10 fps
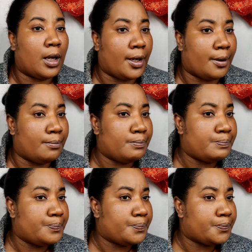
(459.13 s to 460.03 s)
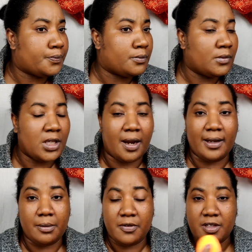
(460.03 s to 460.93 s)
All right,
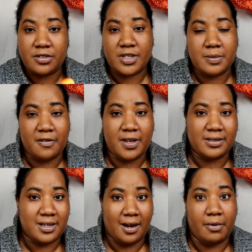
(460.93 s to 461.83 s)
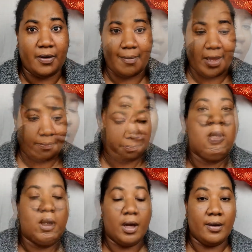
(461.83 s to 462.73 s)
let me finish the rest of my face and I'll be right back.
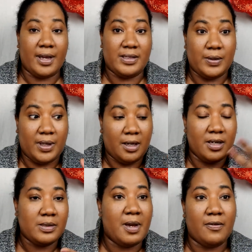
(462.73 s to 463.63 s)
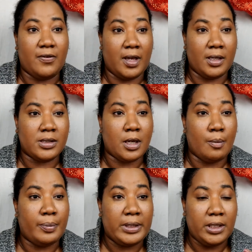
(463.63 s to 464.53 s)
Okay, so here is my face
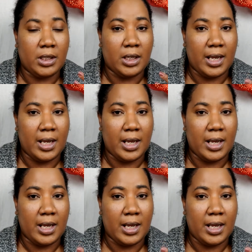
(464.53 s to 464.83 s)
completed.